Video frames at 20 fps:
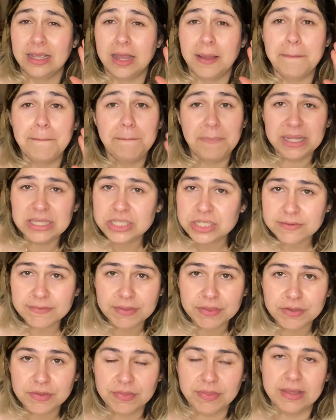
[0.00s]
a bunch of
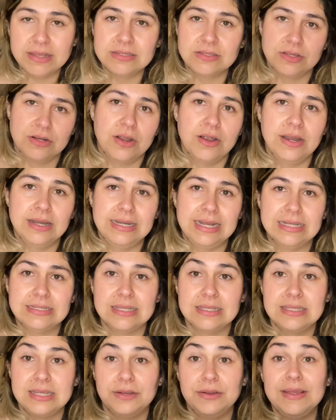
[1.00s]
other things that are
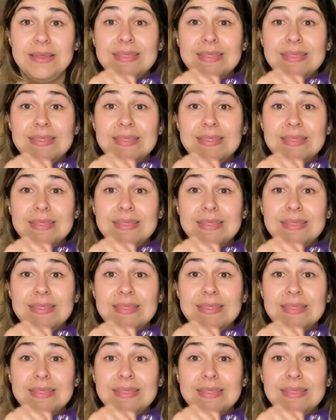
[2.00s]
unnecessary.